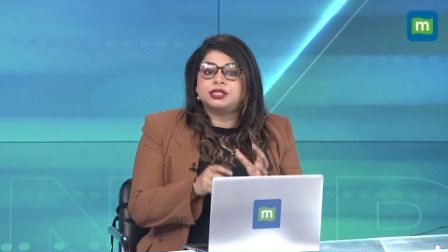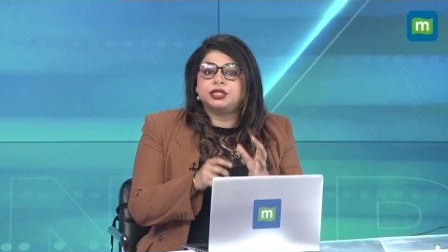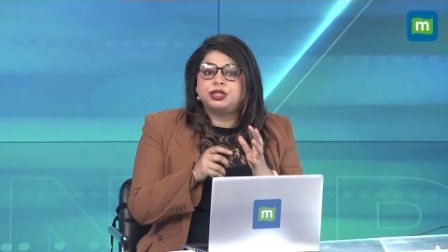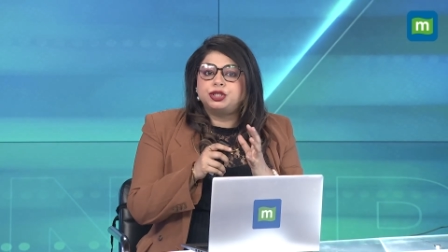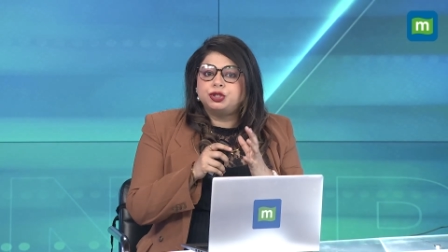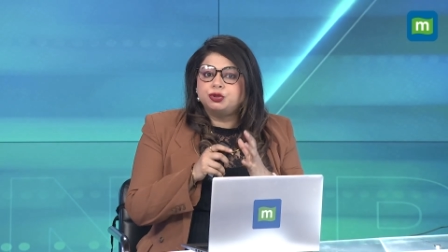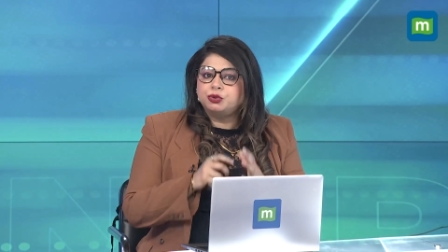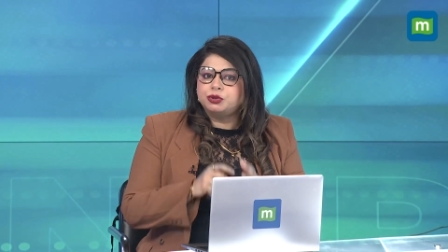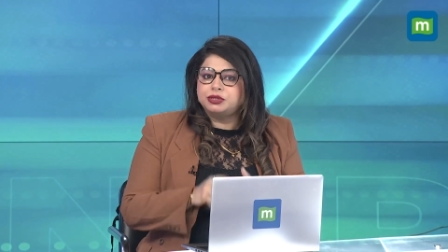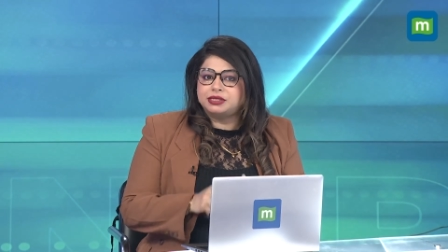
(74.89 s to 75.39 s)
the
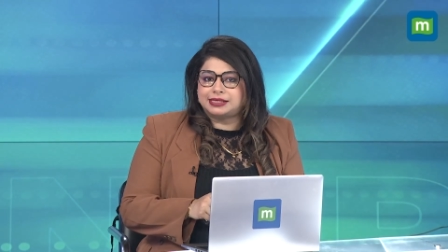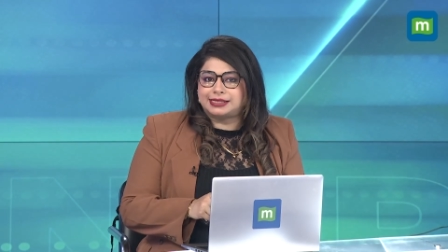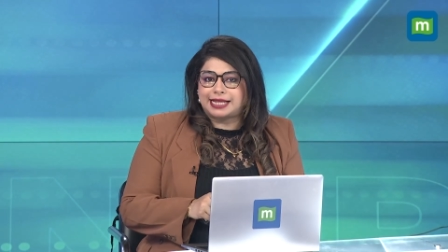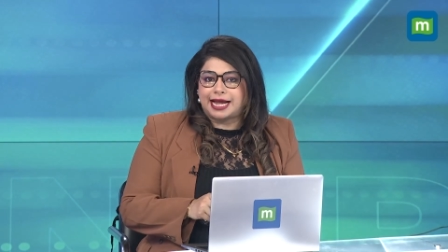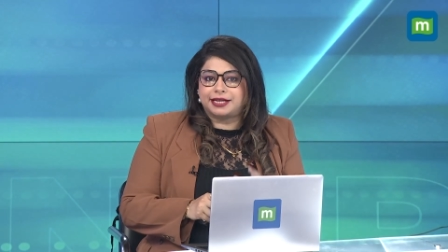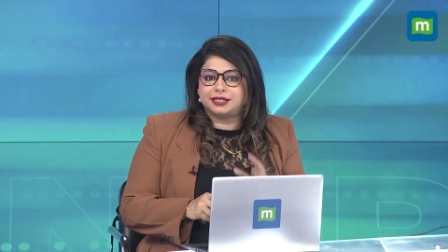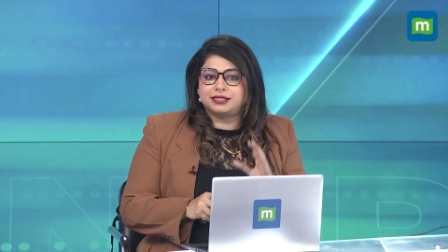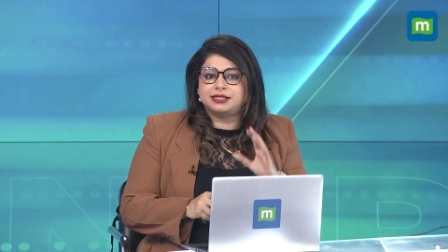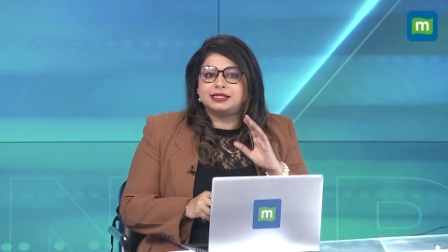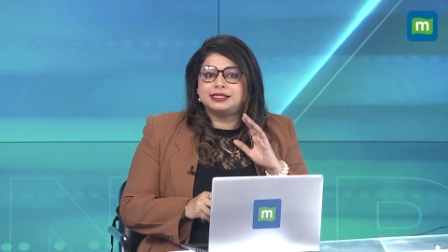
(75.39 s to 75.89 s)
tools
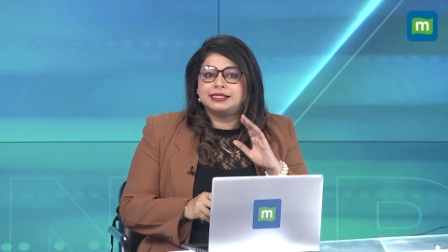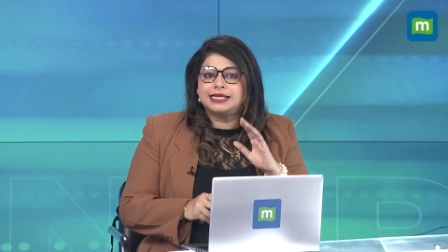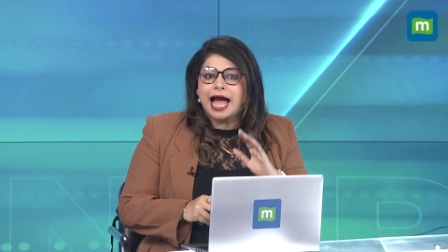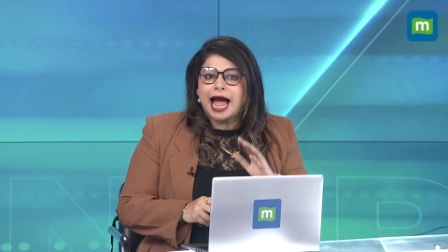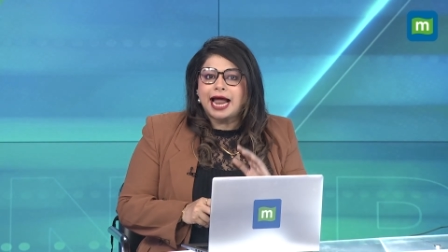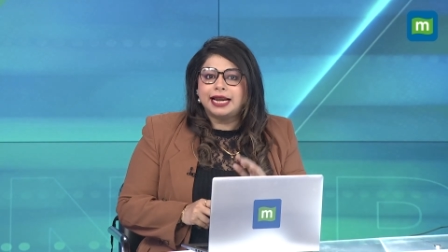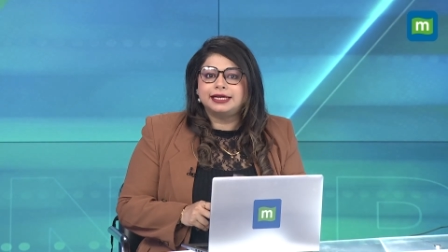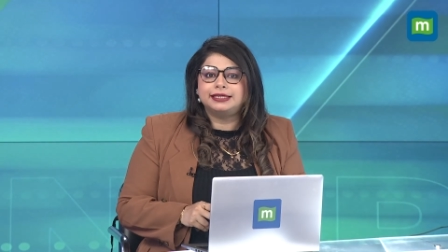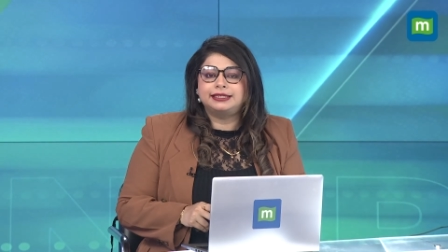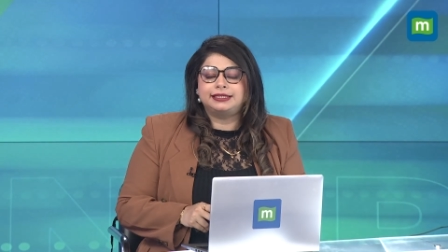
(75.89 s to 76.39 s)
like
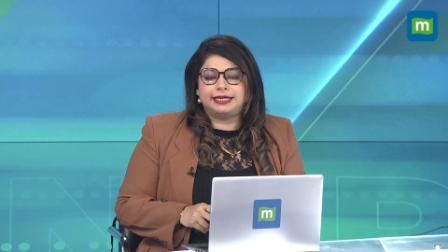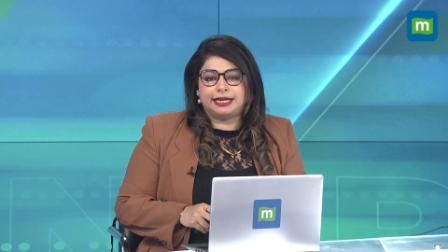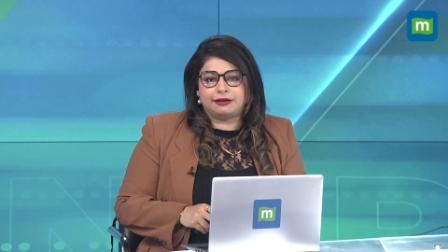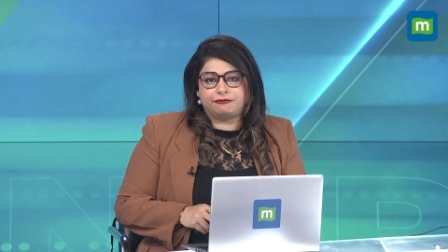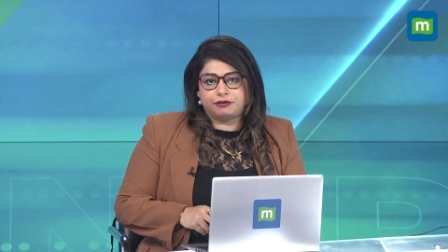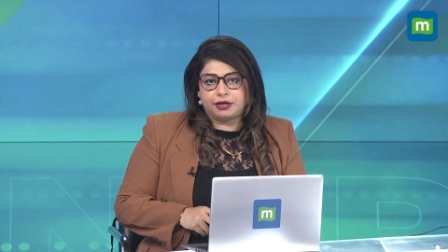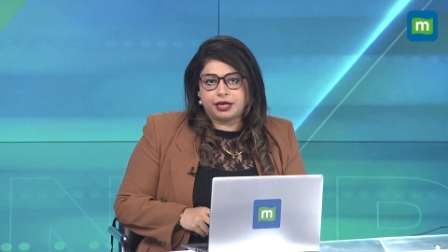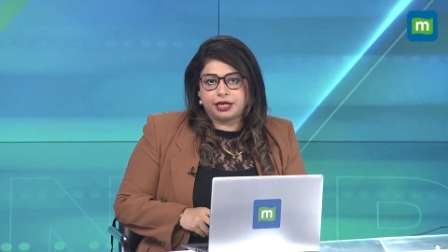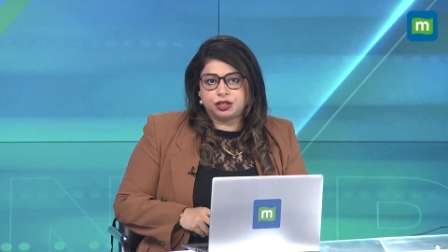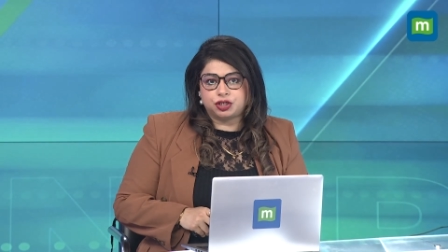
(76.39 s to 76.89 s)
standard
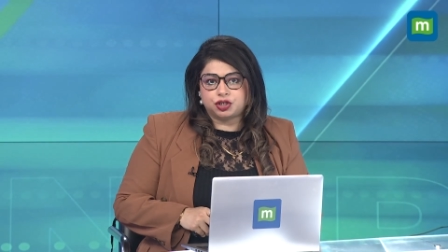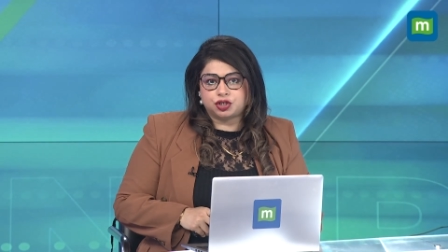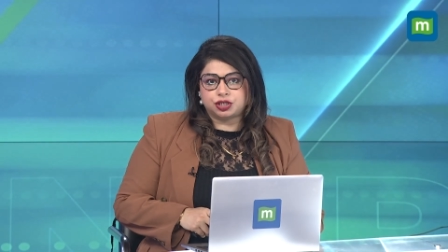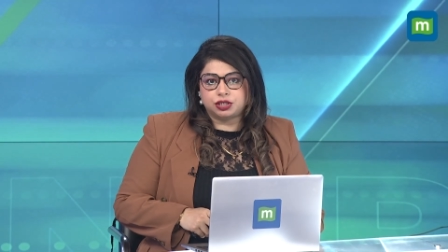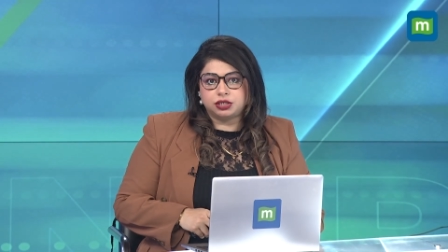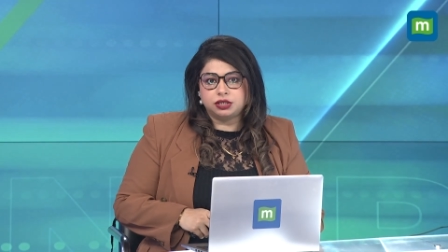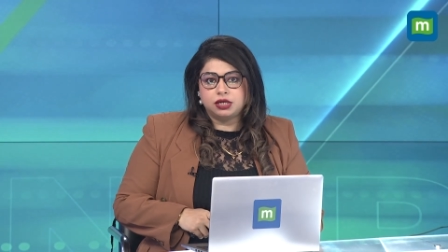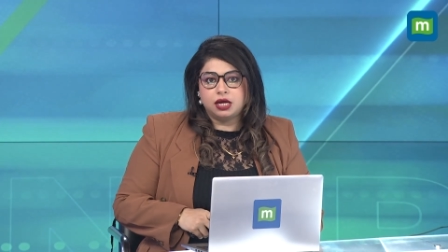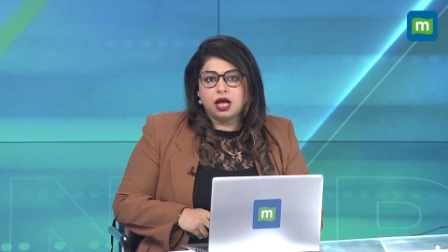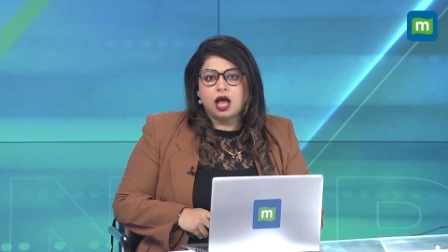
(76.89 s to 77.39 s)

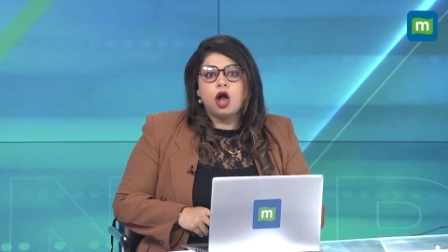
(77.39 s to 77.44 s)
deviation